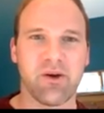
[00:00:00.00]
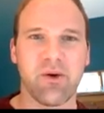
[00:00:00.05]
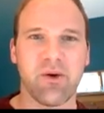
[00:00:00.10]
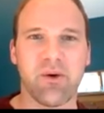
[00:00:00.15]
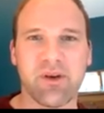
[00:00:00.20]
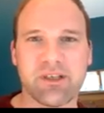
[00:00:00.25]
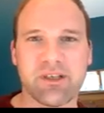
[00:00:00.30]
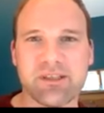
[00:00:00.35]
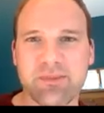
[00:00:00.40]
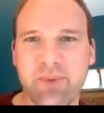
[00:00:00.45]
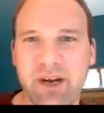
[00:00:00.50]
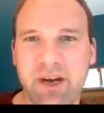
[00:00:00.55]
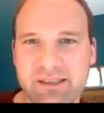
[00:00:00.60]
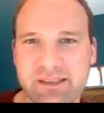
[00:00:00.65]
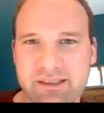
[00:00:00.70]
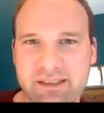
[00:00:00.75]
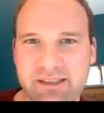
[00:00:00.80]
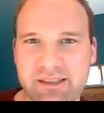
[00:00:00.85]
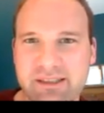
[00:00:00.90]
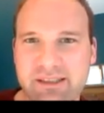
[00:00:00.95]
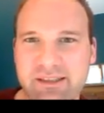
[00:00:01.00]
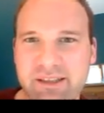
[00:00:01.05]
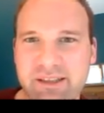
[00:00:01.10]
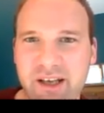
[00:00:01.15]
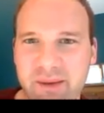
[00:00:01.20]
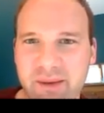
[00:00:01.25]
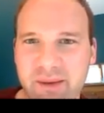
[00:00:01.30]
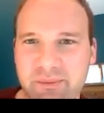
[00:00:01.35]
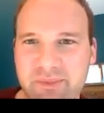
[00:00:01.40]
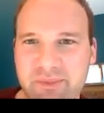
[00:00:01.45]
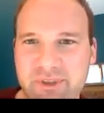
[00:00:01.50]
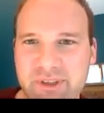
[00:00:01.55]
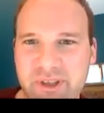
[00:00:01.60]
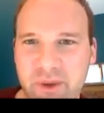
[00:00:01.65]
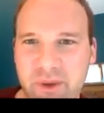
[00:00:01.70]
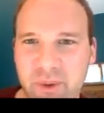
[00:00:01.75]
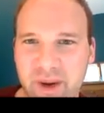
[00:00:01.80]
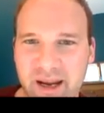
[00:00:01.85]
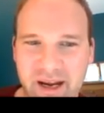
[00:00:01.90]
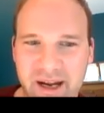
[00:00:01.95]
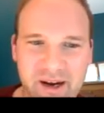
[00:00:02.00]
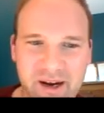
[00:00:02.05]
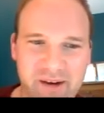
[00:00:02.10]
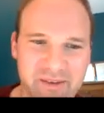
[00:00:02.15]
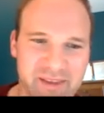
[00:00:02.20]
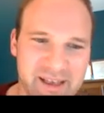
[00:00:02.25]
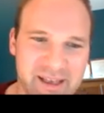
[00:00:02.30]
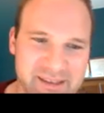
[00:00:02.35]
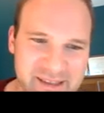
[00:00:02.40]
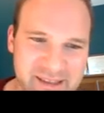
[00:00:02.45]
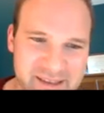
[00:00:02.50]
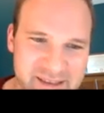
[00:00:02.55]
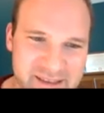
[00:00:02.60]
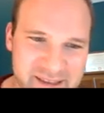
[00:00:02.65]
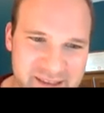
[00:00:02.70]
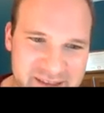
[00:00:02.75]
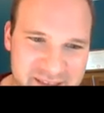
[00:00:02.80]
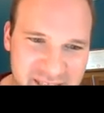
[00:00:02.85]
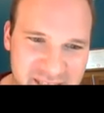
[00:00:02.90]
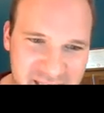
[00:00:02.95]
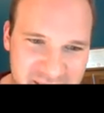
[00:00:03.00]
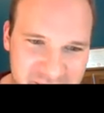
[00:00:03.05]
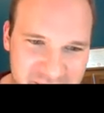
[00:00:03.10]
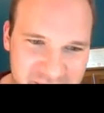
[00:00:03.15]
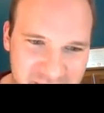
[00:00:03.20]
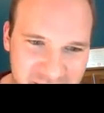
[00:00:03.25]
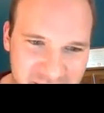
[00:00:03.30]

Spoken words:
corresponds to some square that sits inside of